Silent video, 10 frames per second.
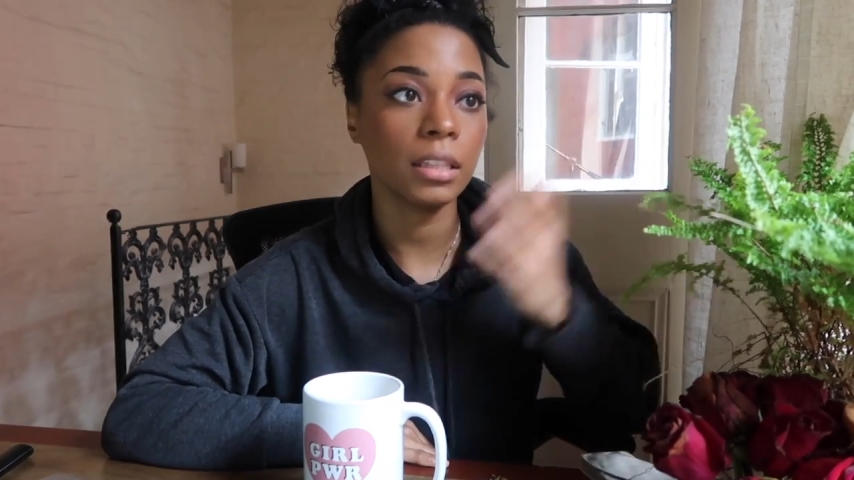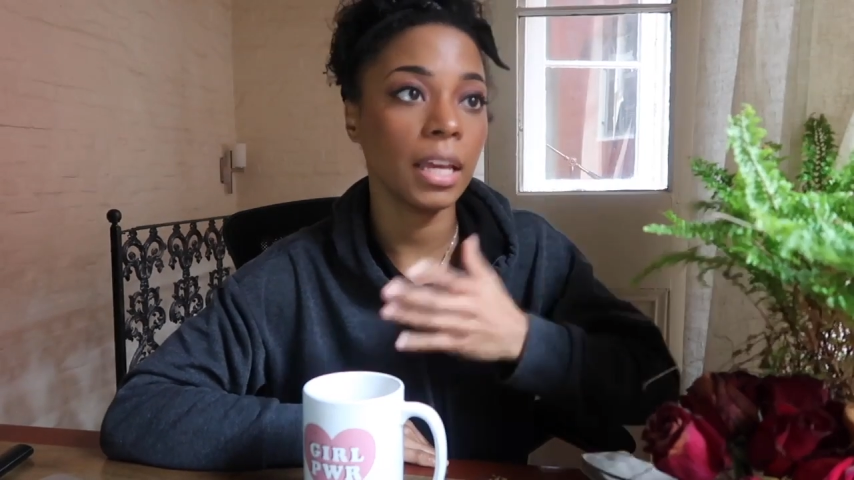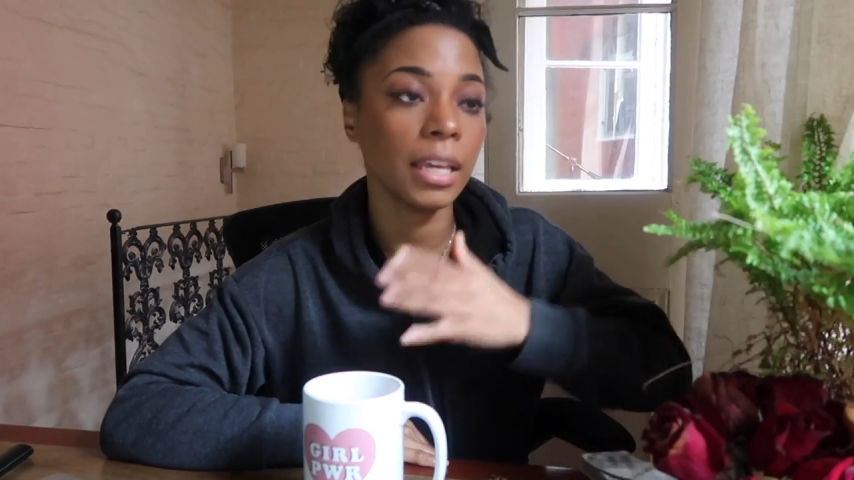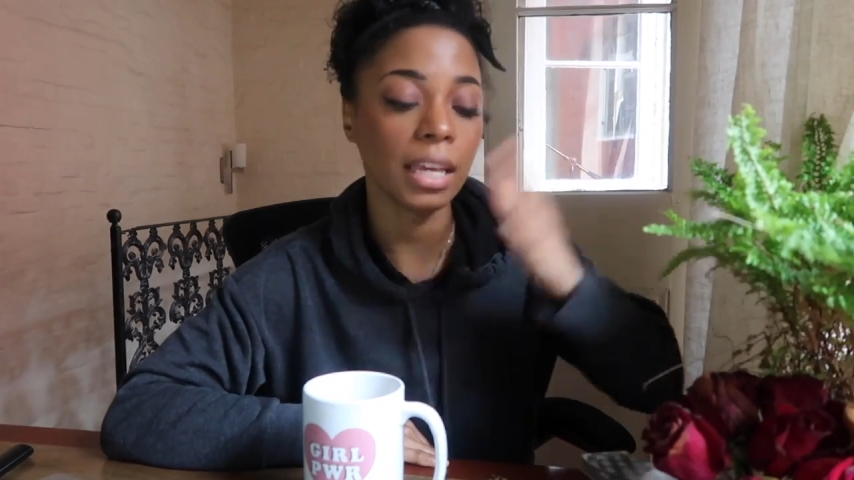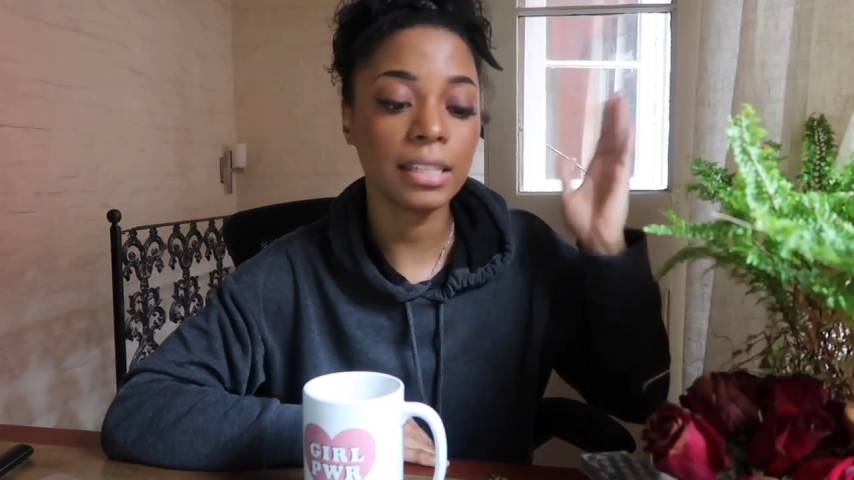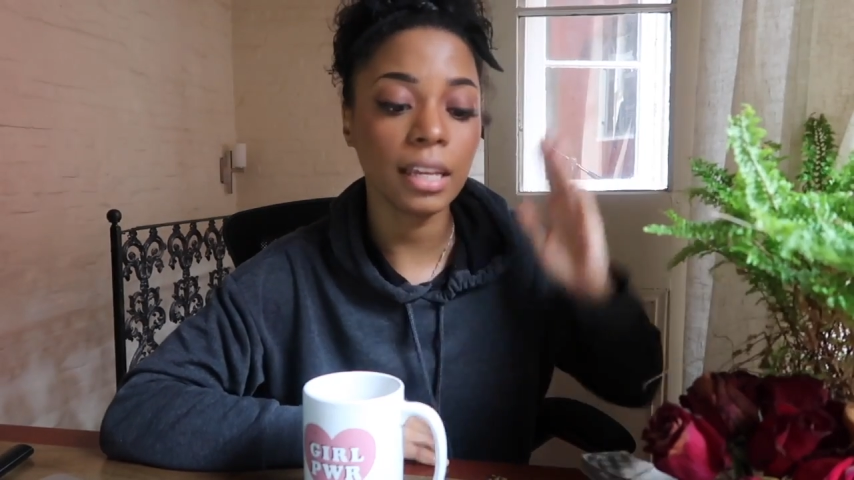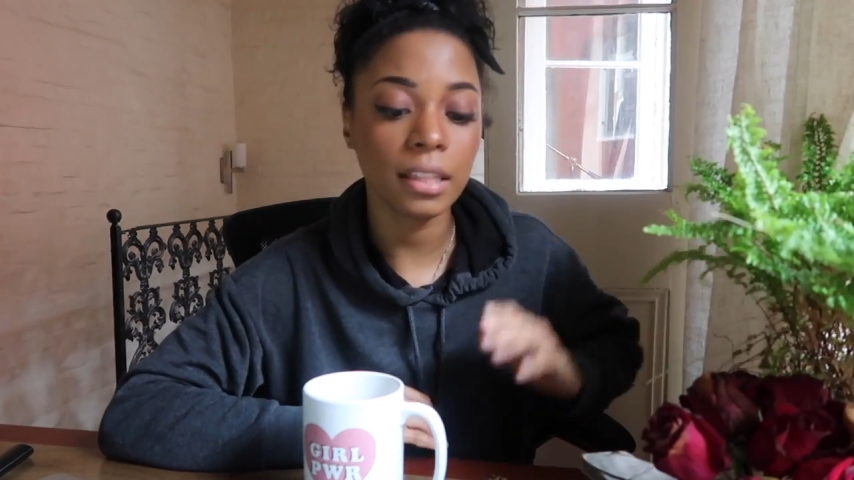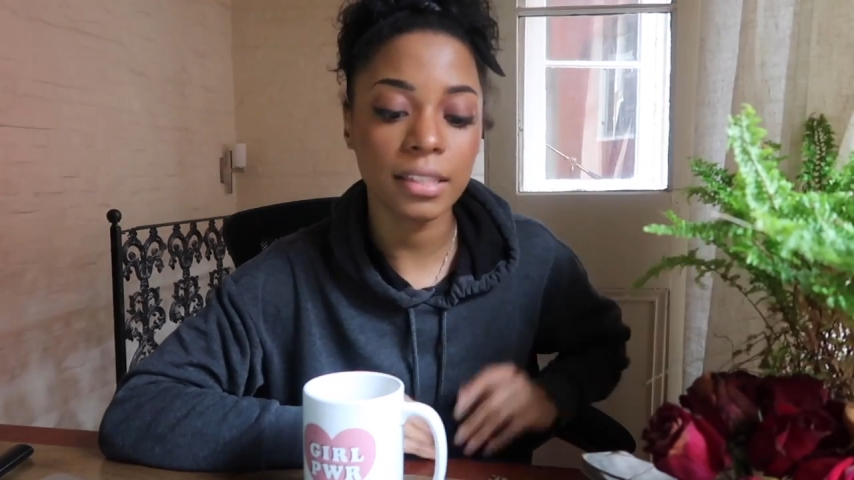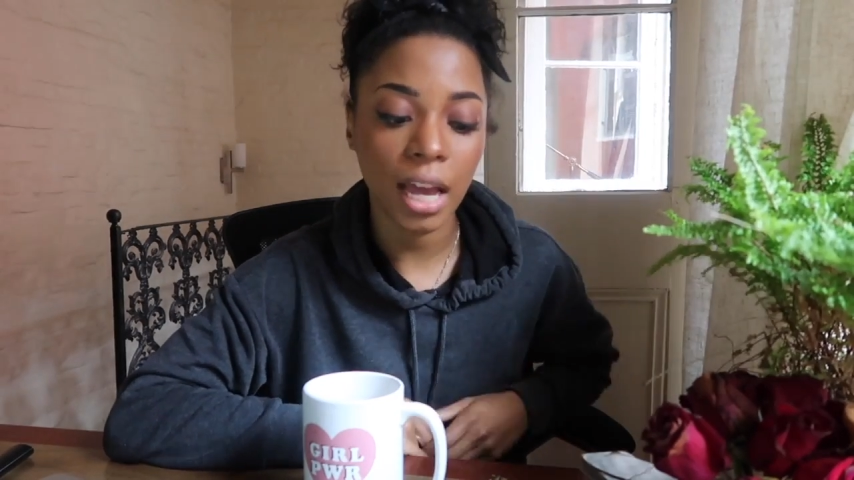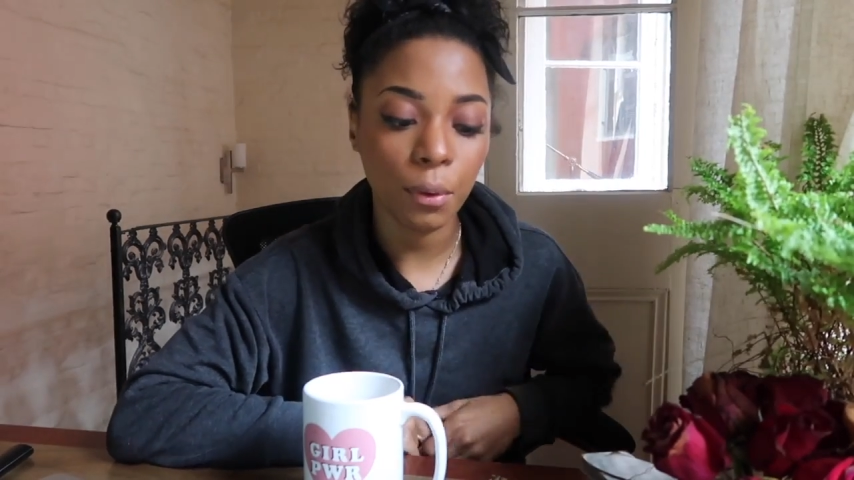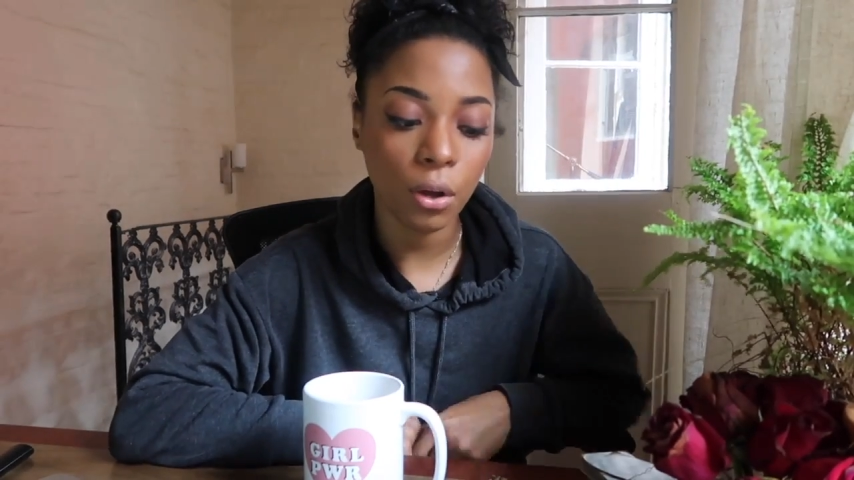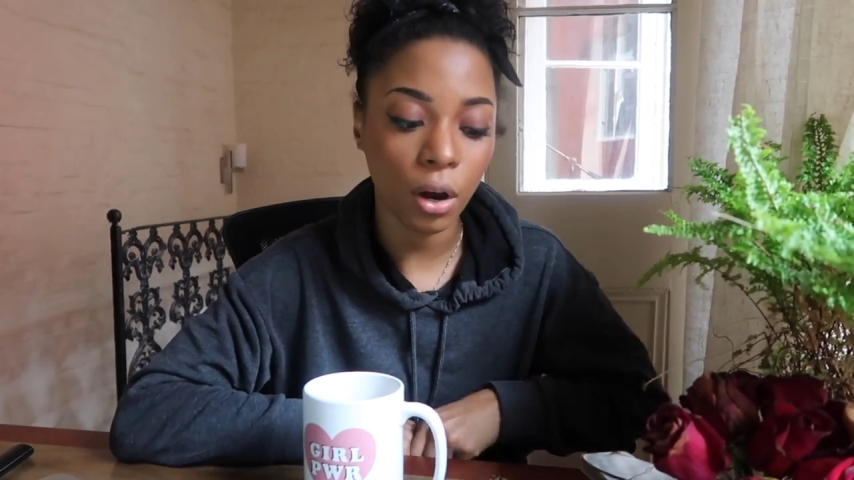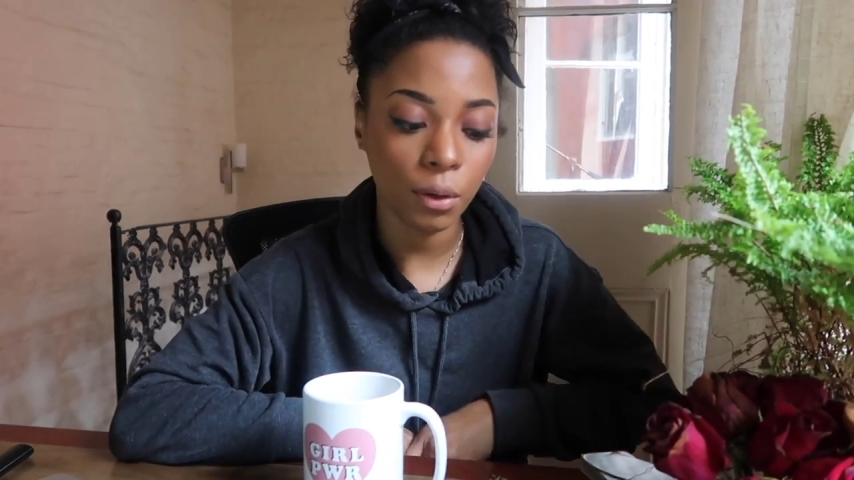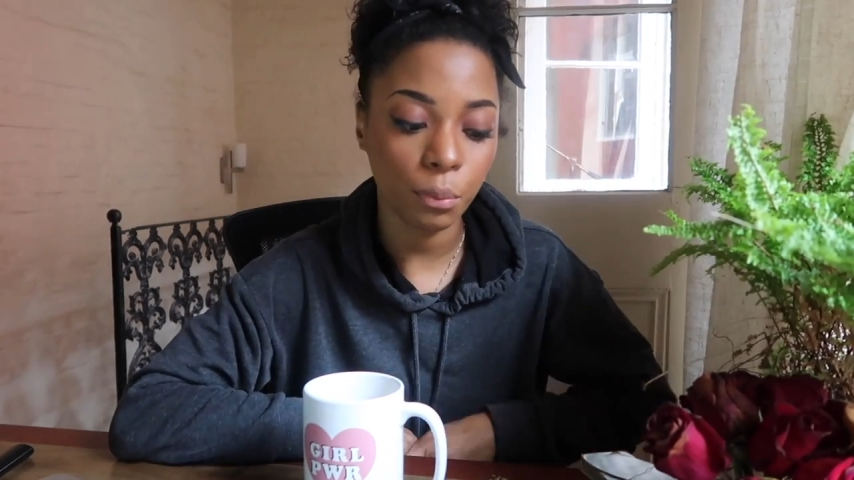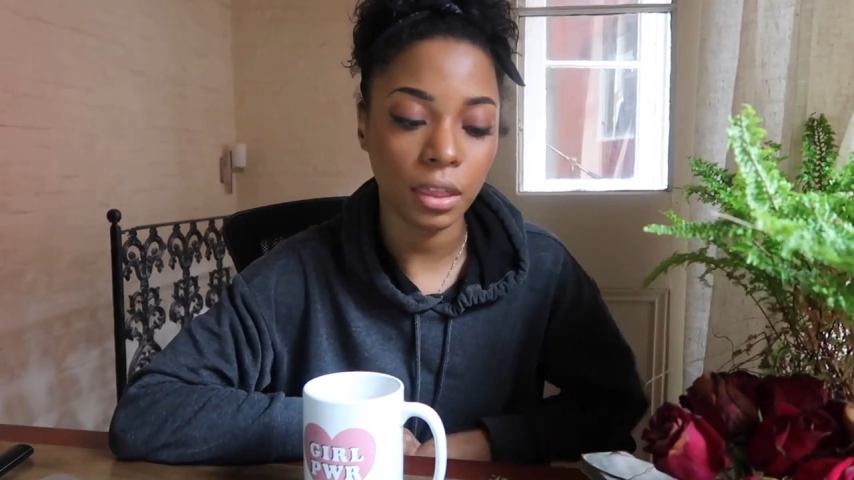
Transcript: like, it's like the tower card